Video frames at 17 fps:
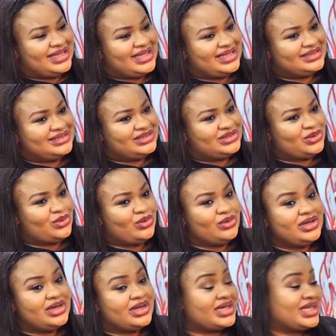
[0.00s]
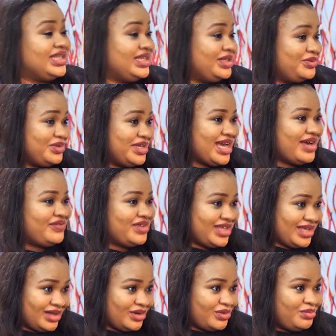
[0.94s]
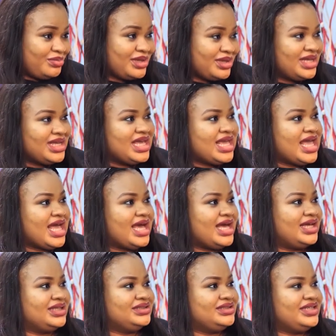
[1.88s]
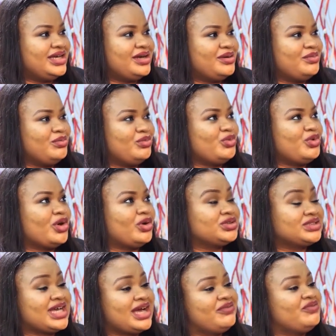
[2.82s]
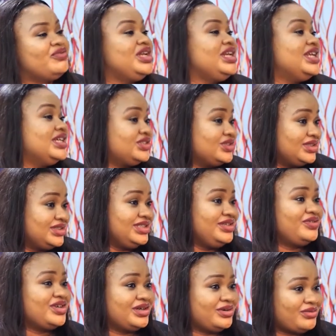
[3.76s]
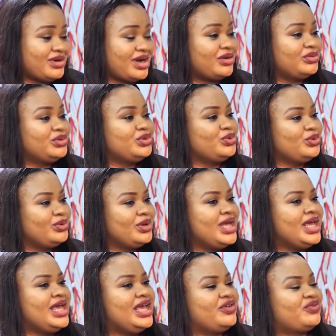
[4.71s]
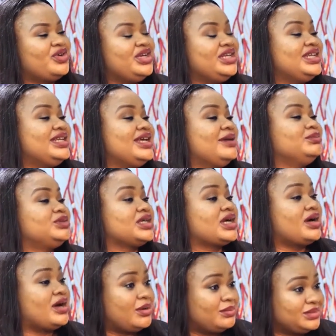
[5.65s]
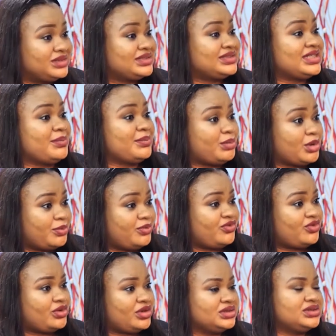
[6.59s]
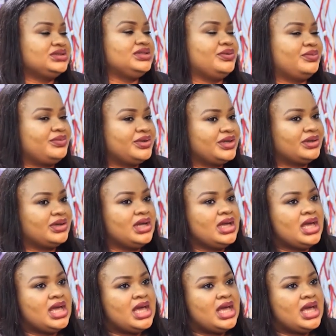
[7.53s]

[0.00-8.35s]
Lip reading: Yes, so luckily we have a help, and we also have relations living around who, if we need them to come step up for us, they will.